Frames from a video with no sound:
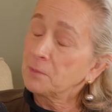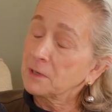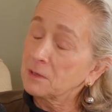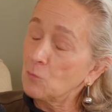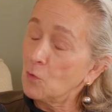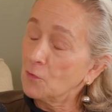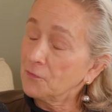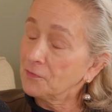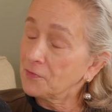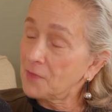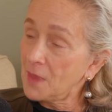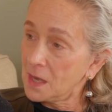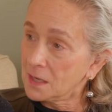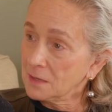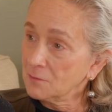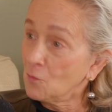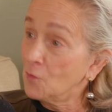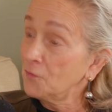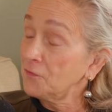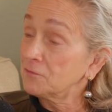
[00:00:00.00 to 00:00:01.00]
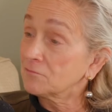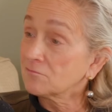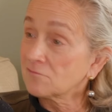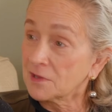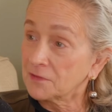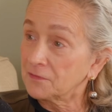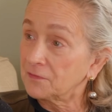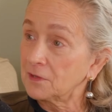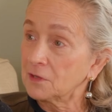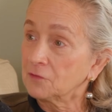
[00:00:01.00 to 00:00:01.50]
but it wasn't then. It wasn't
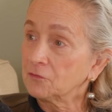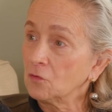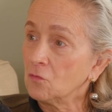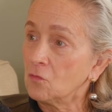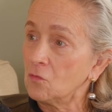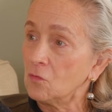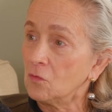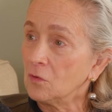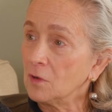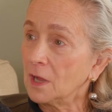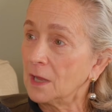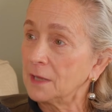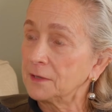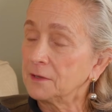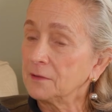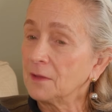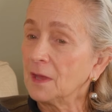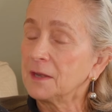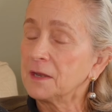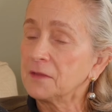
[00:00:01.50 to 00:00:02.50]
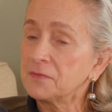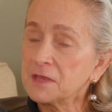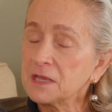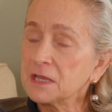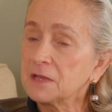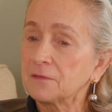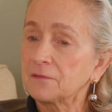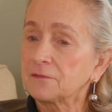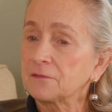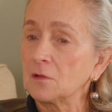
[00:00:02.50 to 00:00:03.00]
ritzy at all. Yeah. And I
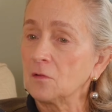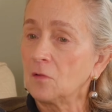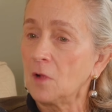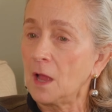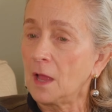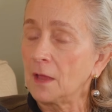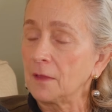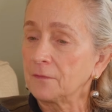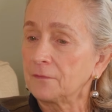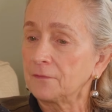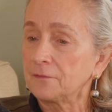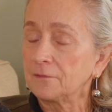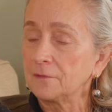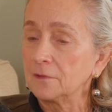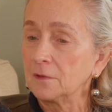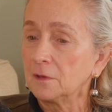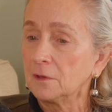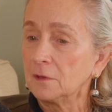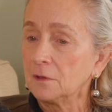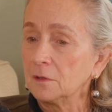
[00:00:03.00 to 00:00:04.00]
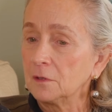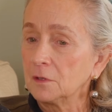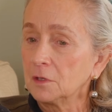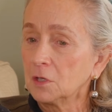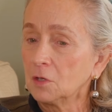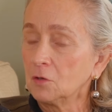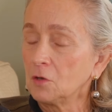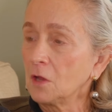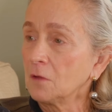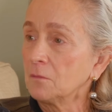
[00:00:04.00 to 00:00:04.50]
think it still has...
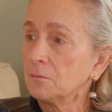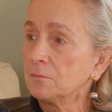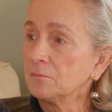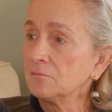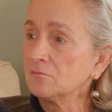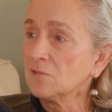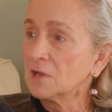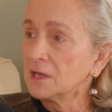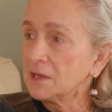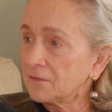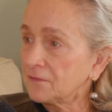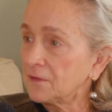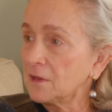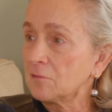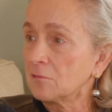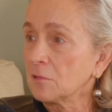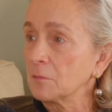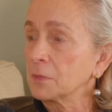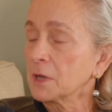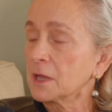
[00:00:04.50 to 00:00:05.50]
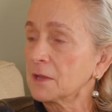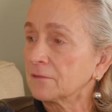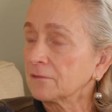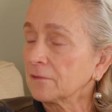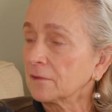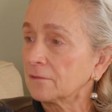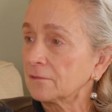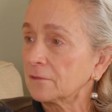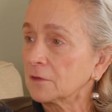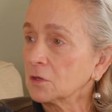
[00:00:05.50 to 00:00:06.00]
really secret
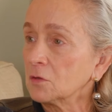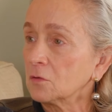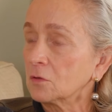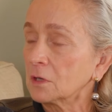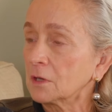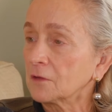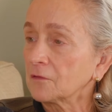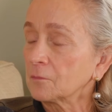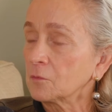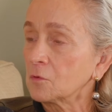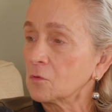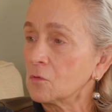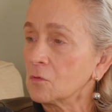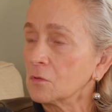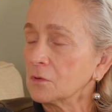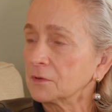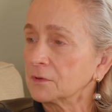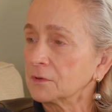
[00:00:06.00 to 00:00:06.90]
places that you could explore.